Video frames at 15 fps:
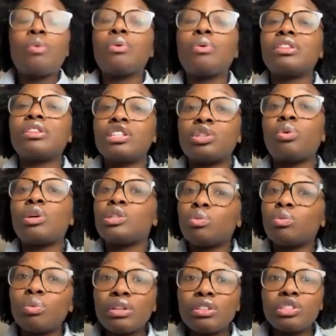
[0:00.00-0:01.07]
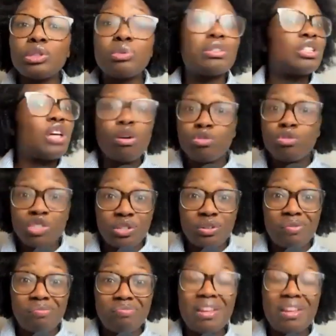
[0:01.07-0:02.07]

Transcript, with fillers: What this course will do is coach you.